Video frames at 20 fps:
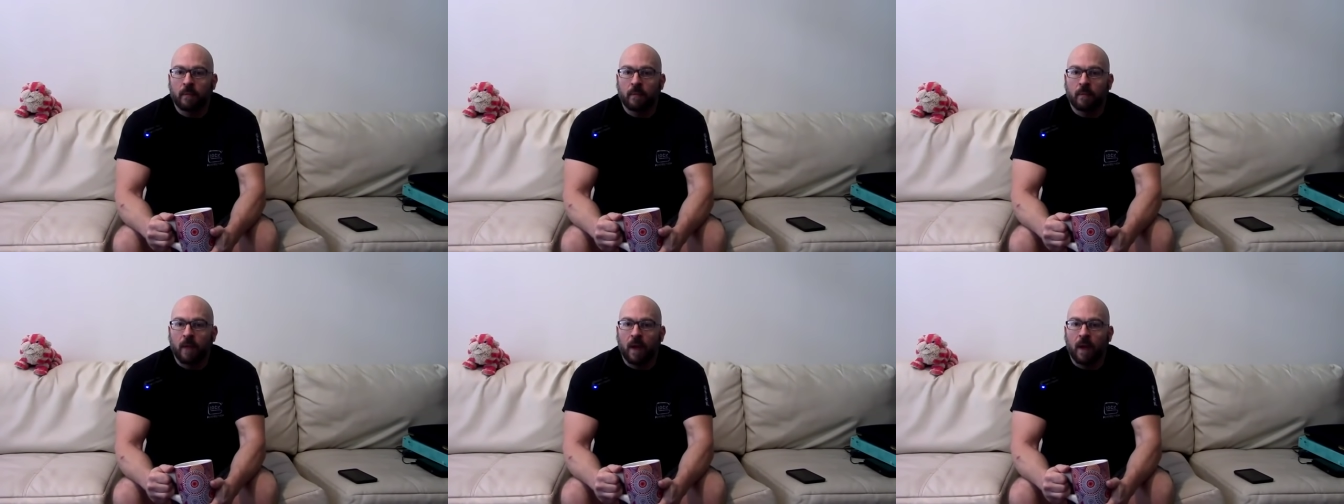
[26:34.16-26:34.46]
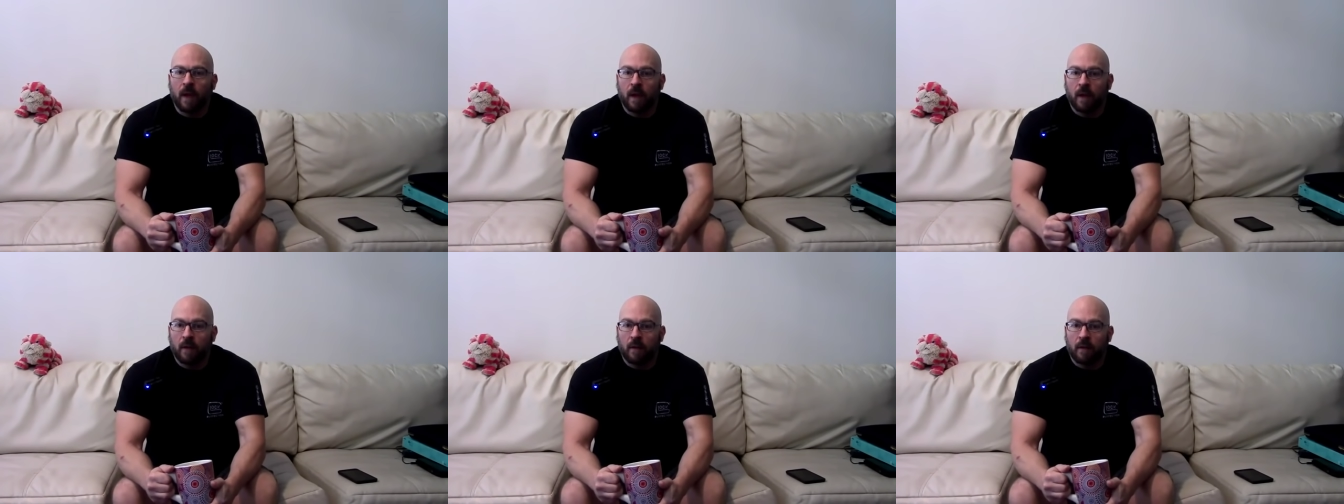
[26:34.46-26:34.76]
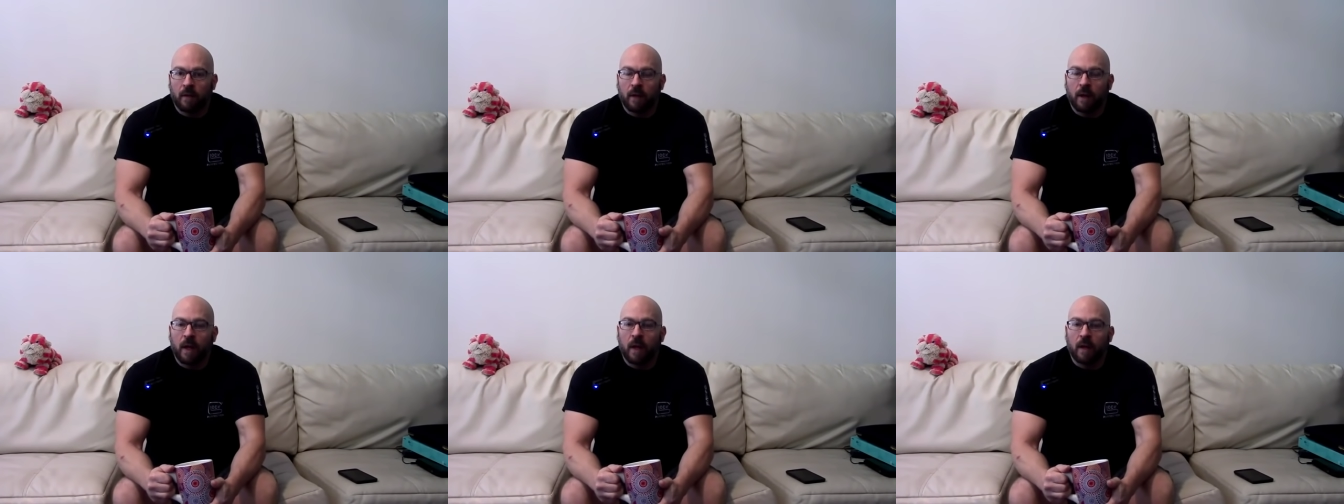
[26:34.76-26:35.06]
I got
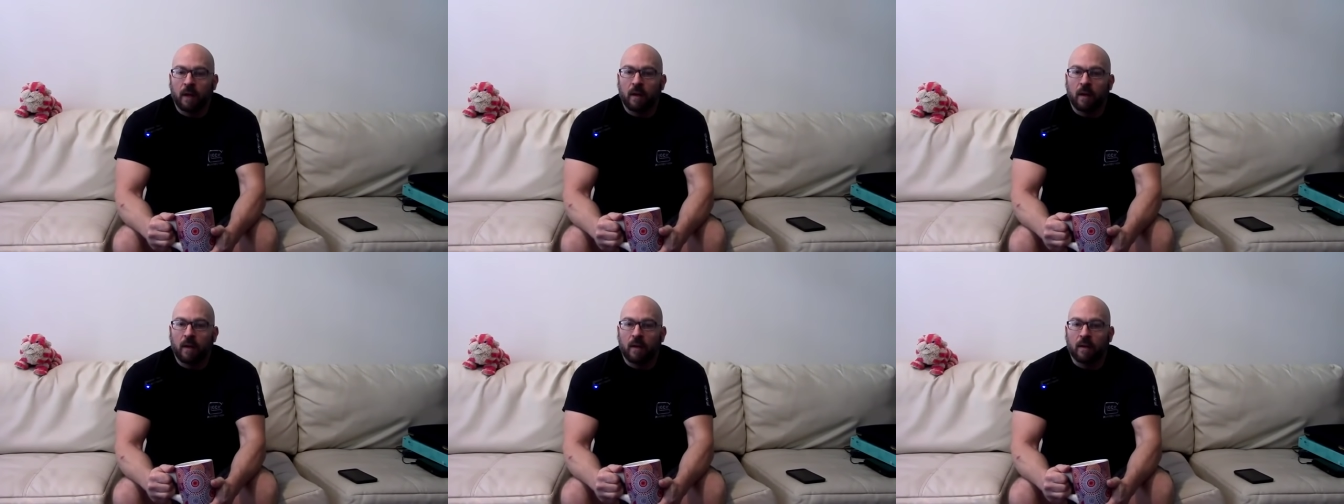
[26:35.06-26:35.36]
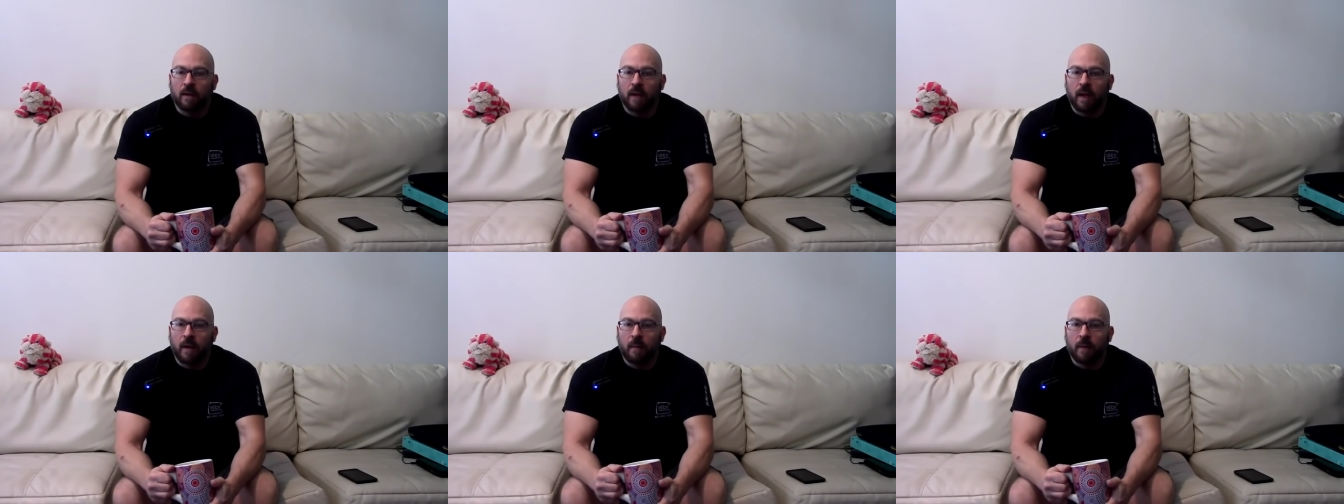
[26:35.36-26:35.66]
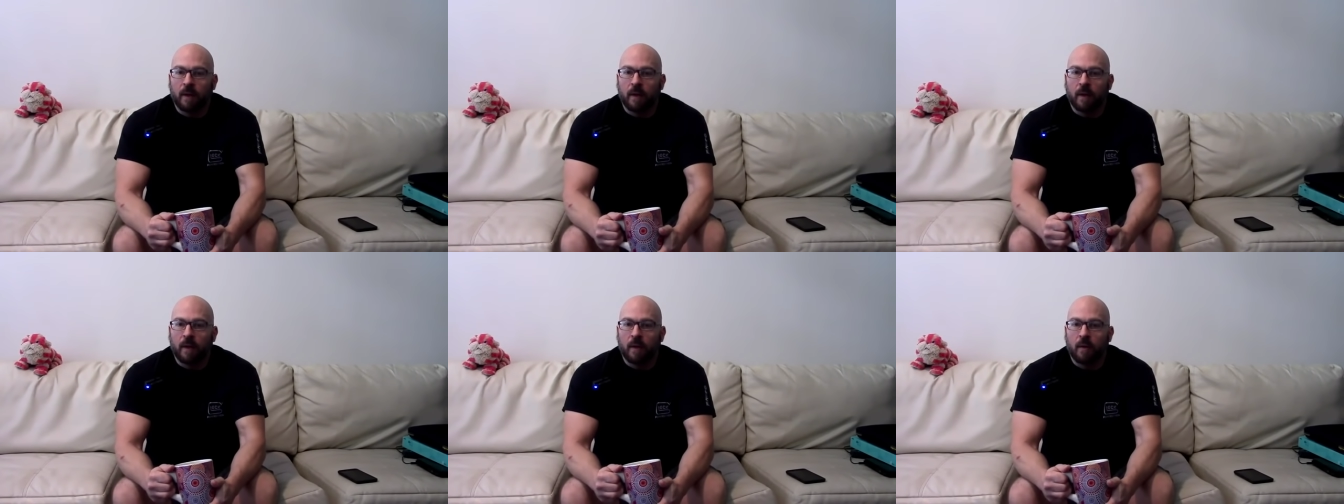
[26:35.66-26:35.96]
over that a long
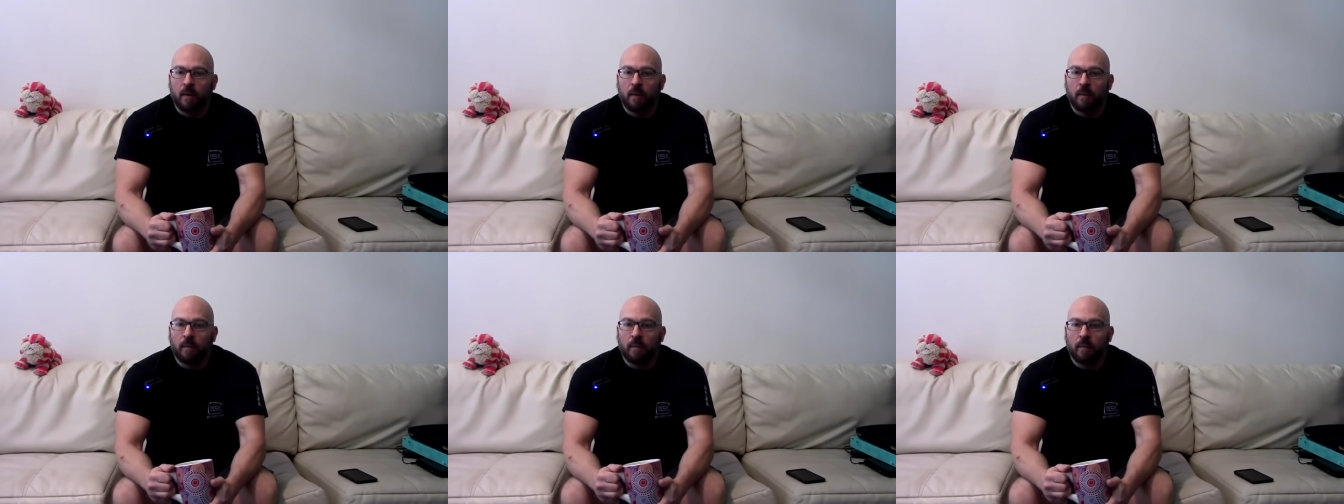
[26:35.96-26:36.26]
time ago.